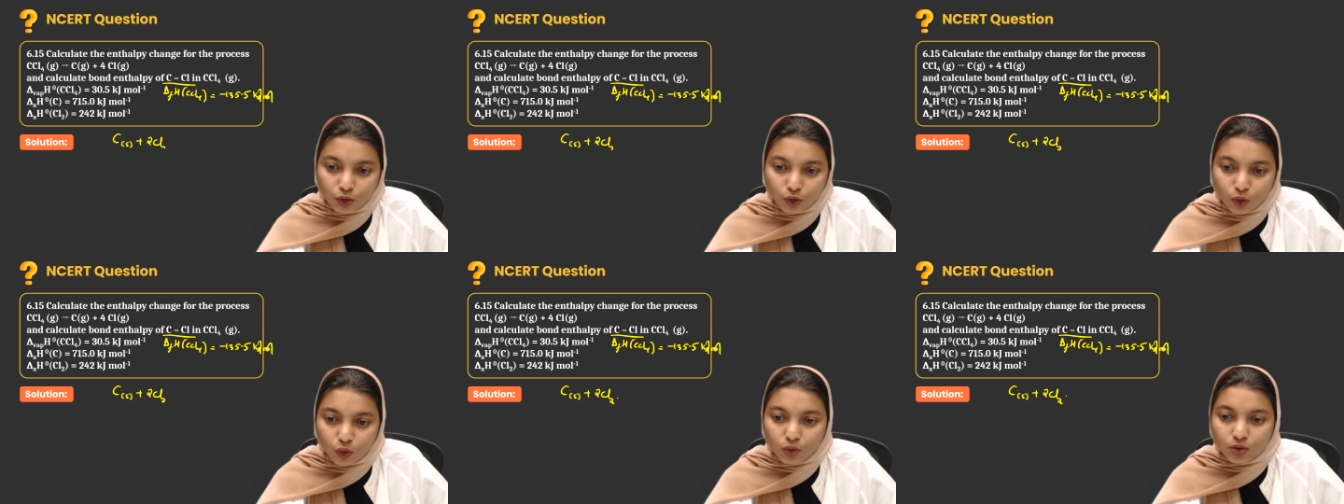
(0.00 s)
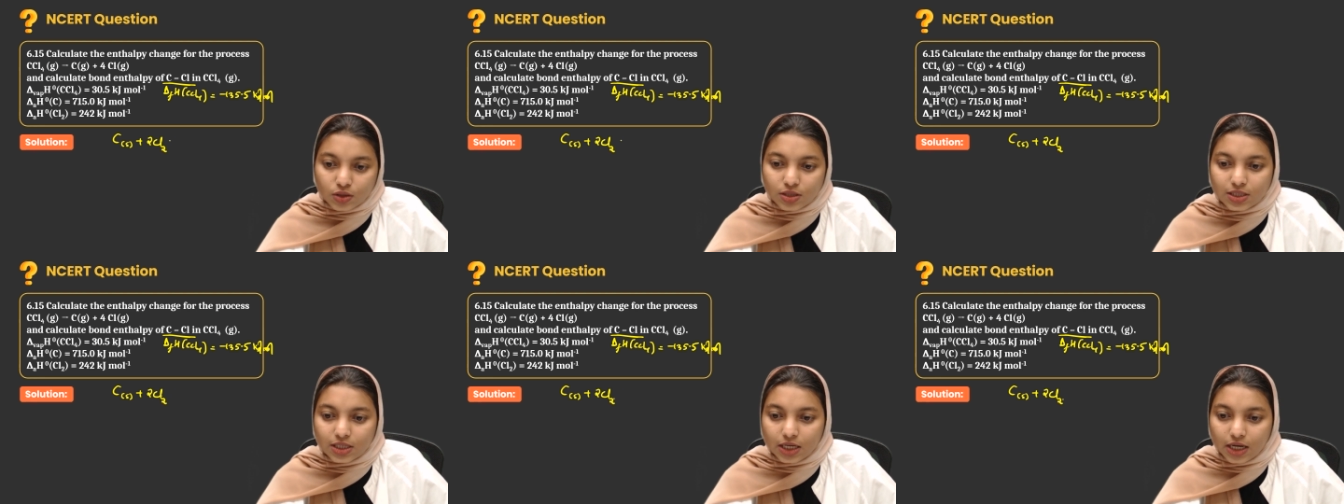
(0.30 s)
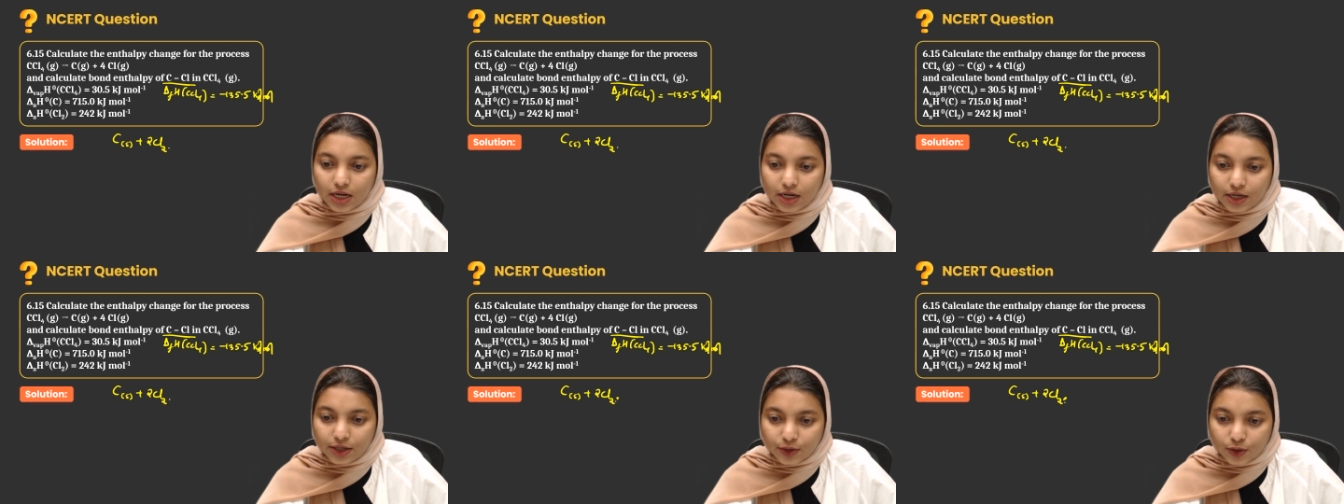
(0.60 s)

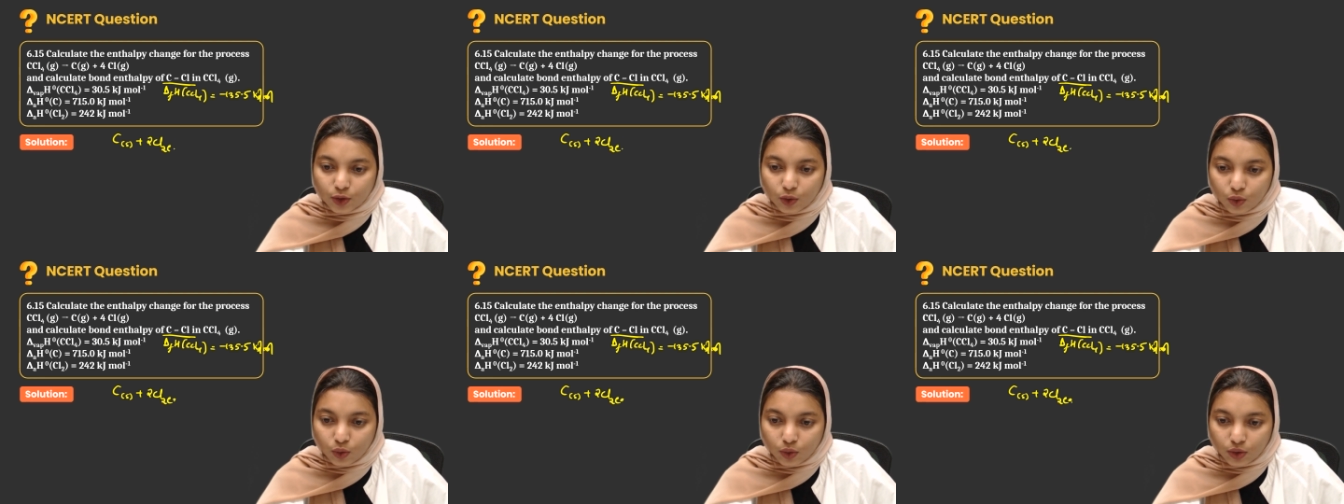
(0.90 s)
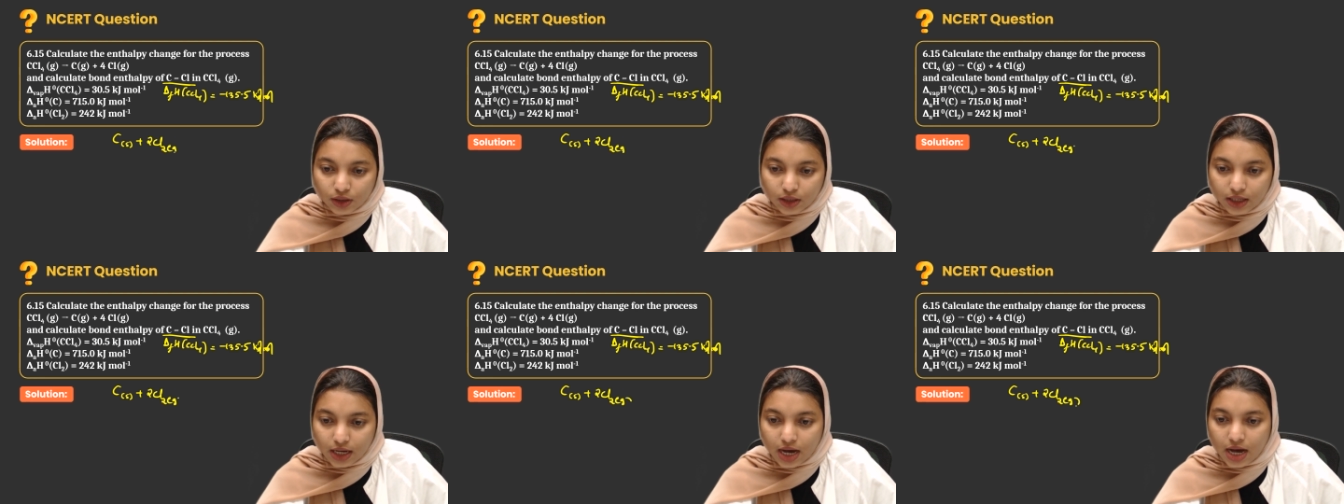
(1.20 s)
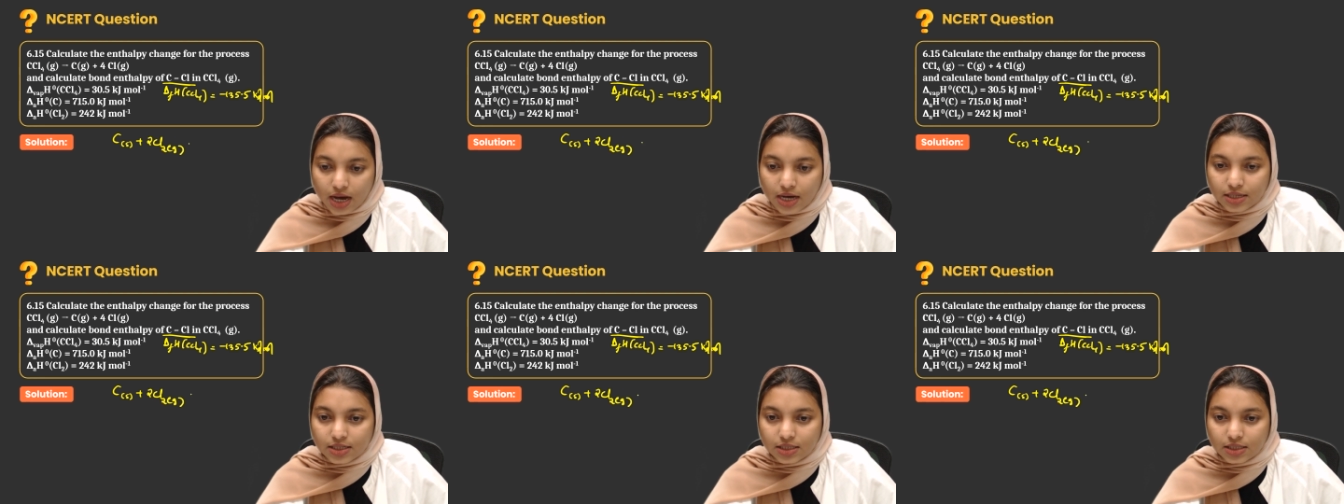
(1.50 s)
2Cl2
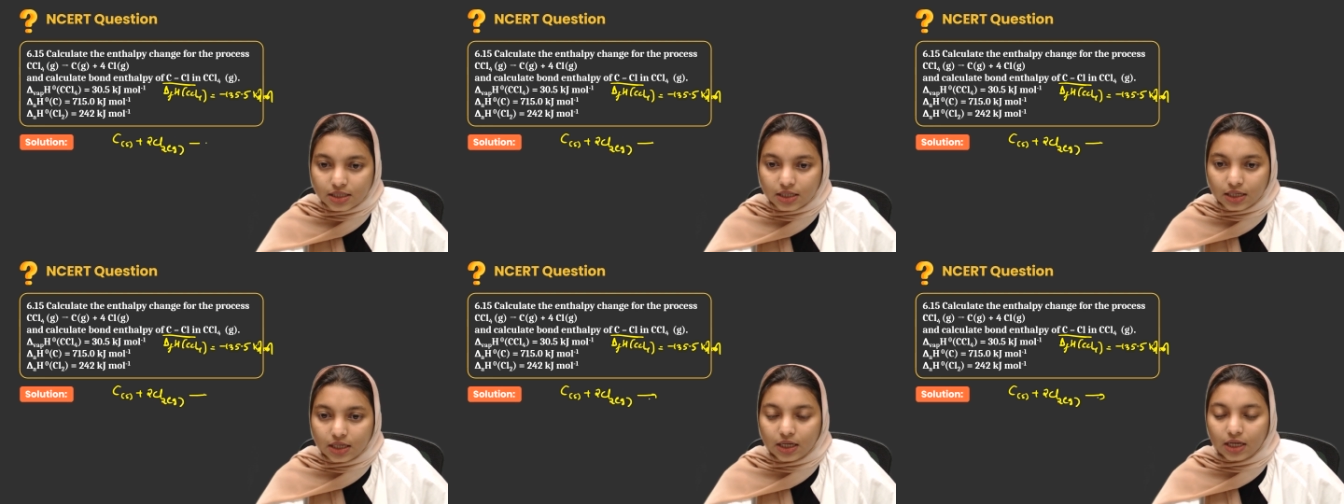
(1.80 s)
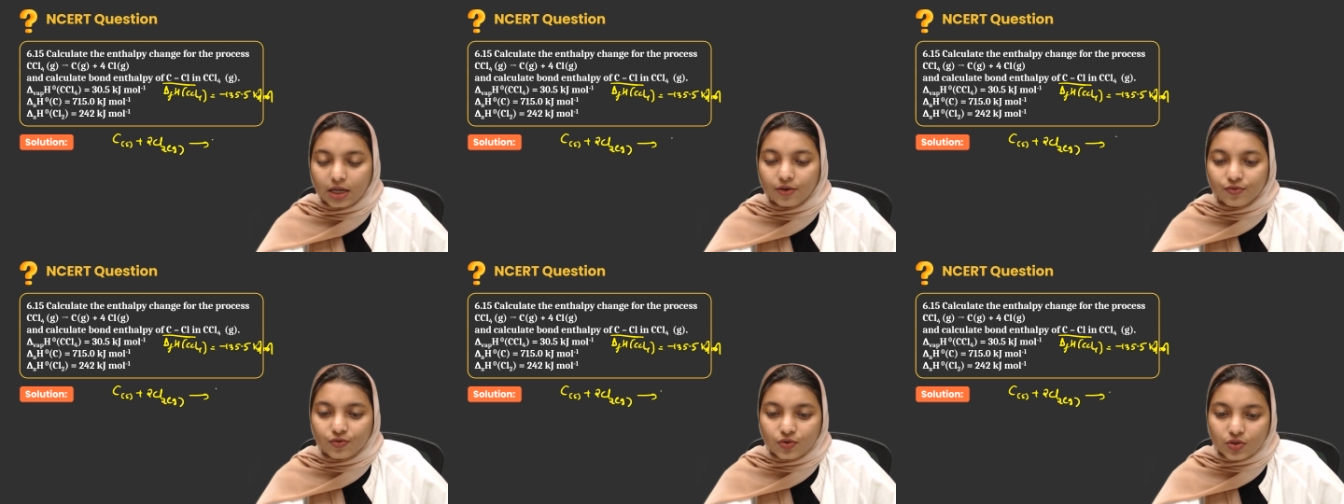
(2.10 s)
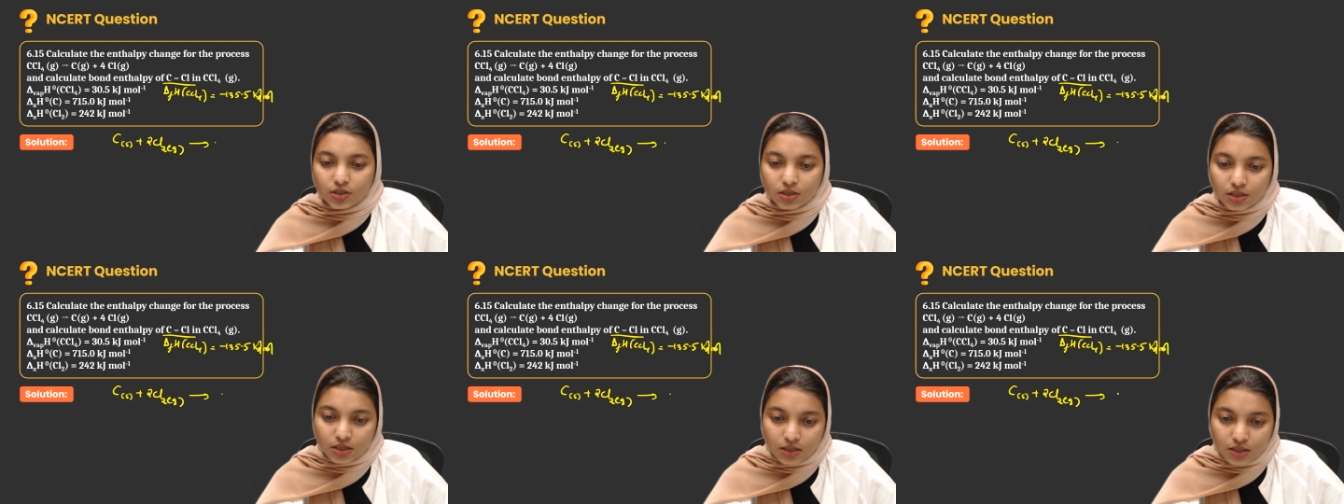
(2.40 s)
gas gives